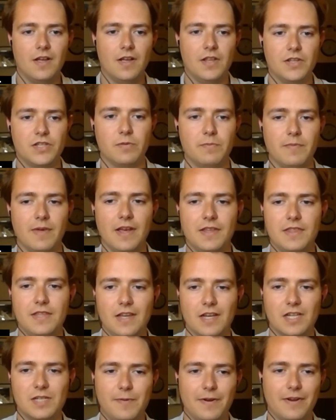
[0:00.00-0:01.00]
to make the
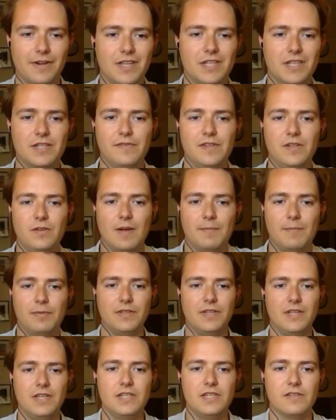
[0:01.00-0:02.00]
experience of new
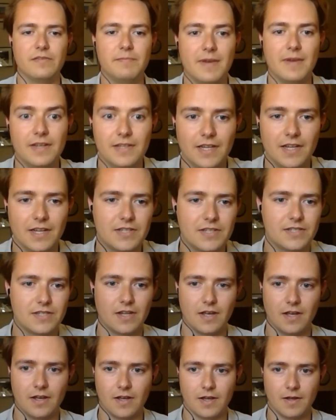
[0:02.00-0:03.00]
employees of Mendix
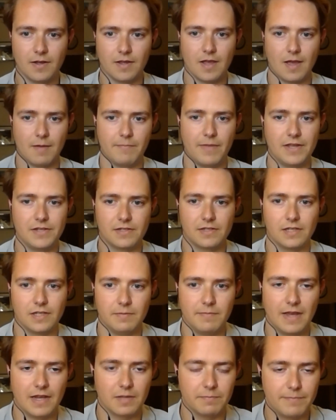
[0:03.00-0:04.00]
uh, basically
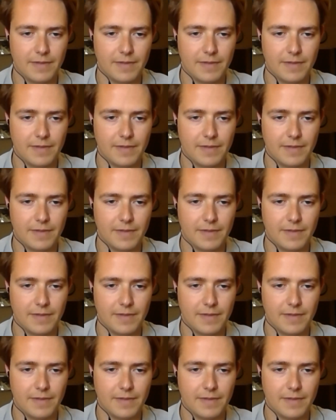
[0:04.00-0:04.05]
make it